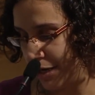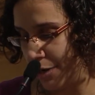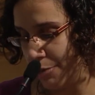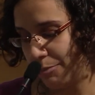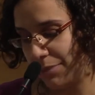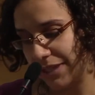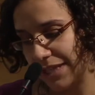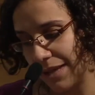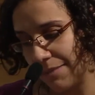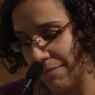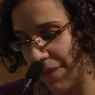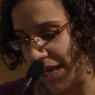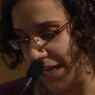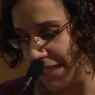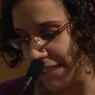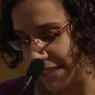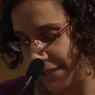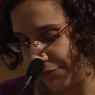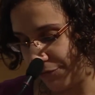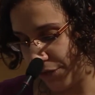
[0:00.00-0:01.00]
but that many
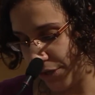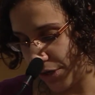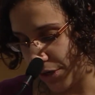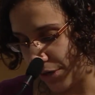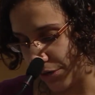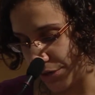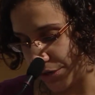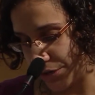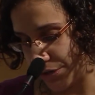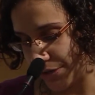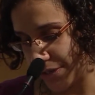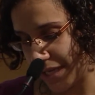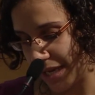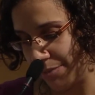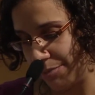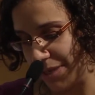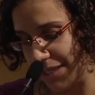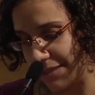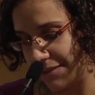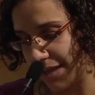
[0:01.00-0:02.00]
different cultures can
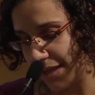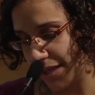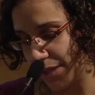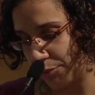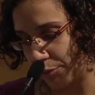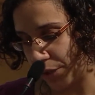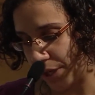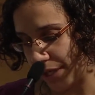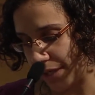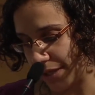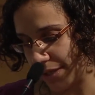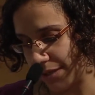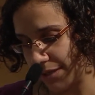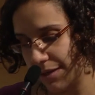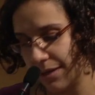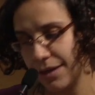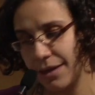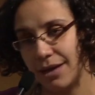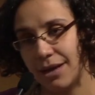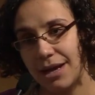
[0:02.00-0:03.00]
be celebrated
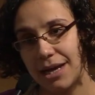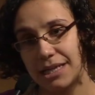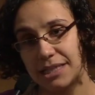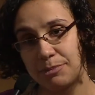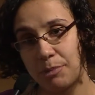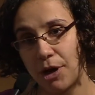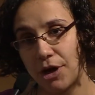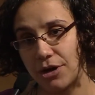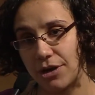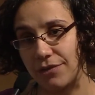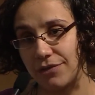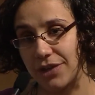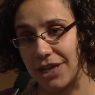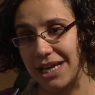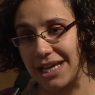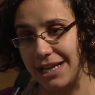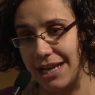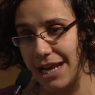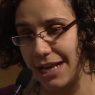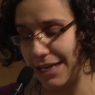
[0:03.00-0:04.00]
as part of the
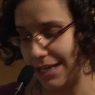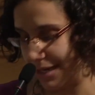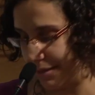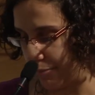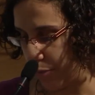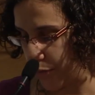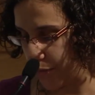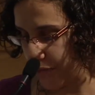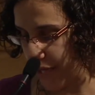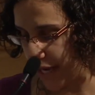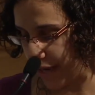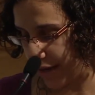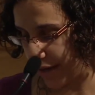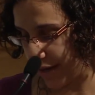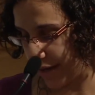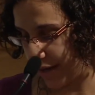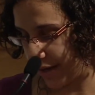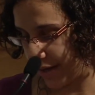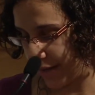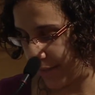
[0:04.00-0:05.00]
Canadian
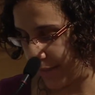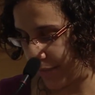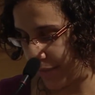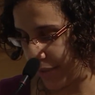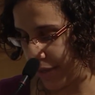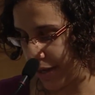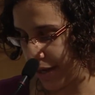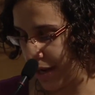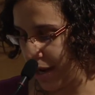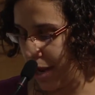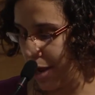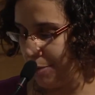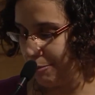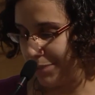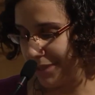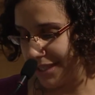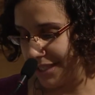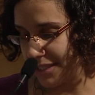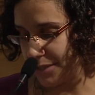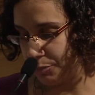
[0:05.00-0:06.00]
mosaic.
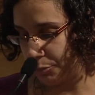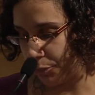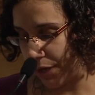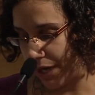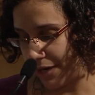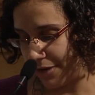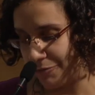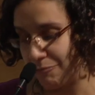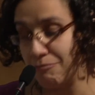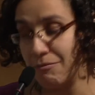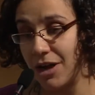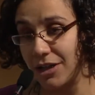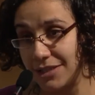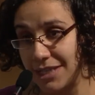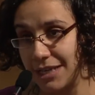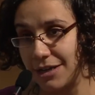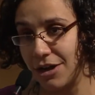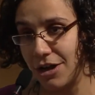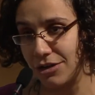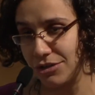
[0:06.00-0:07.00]
But this brand of
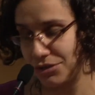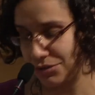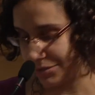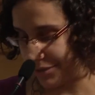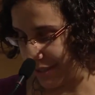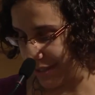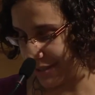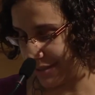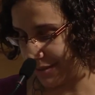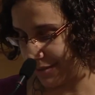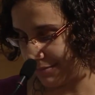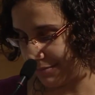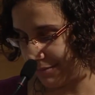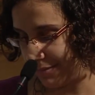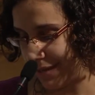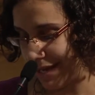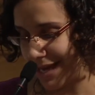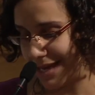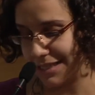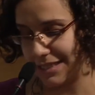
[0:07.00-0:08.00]
multiculturalism
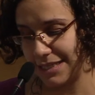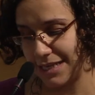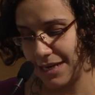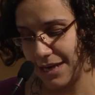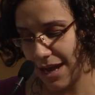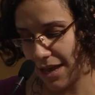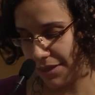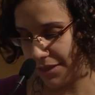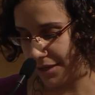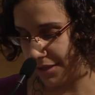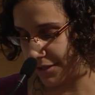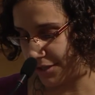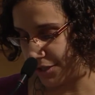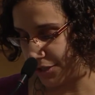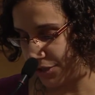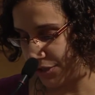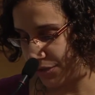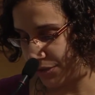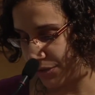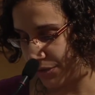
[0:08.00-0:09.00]
has nothing to
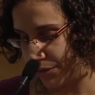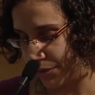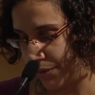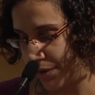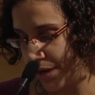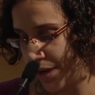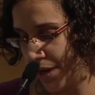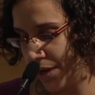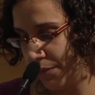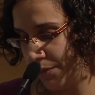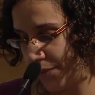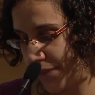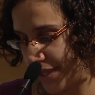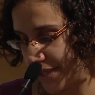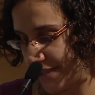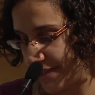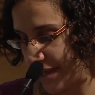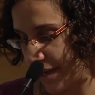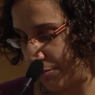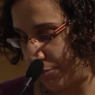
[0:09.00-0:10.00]
do with the
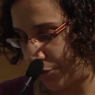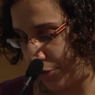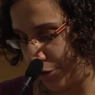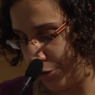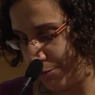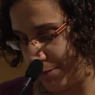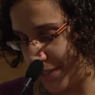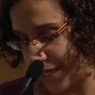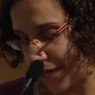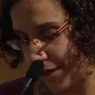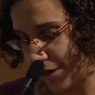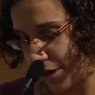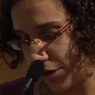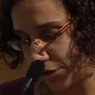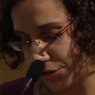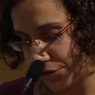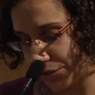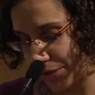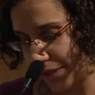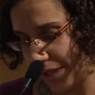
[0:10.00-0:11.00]
subgroups and
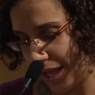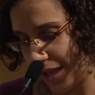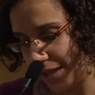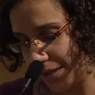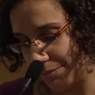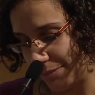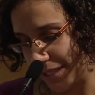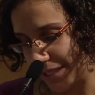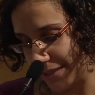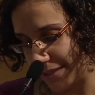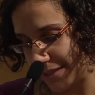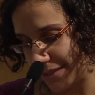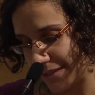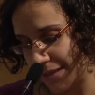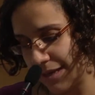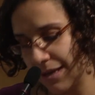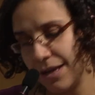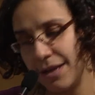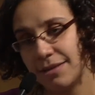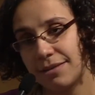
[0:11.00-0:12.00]
cultural elements
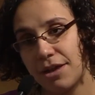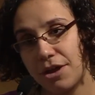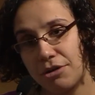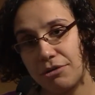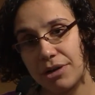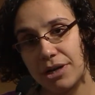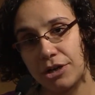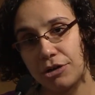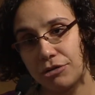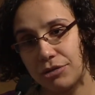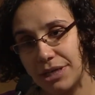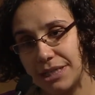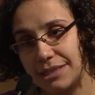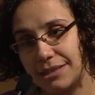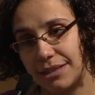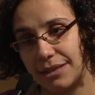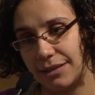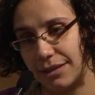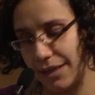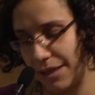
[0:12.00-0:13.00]
that are
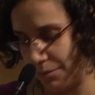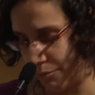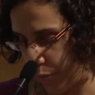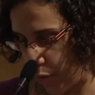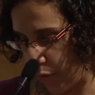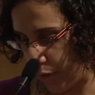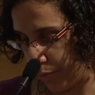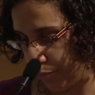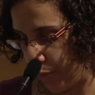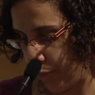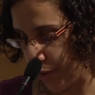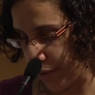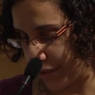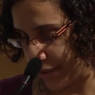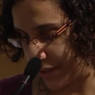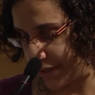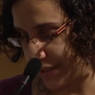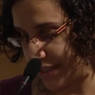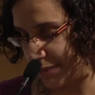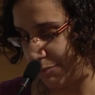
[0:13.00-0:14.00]
increasingly more
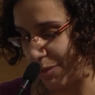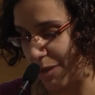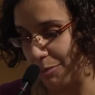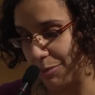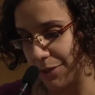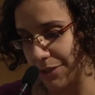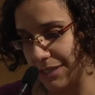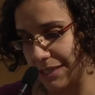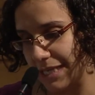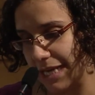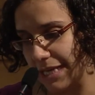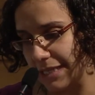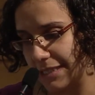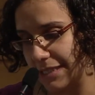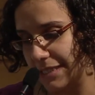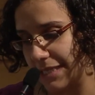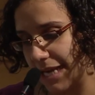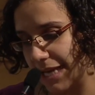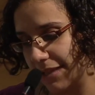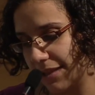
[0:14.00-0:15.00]
important to people's
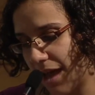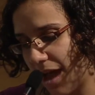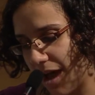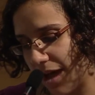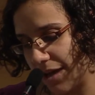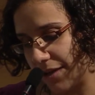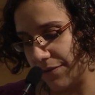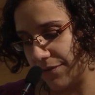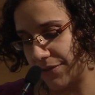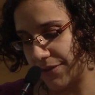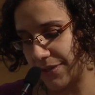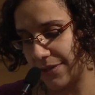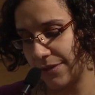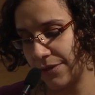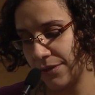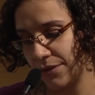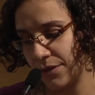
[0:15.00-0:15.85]
day-to-day lives.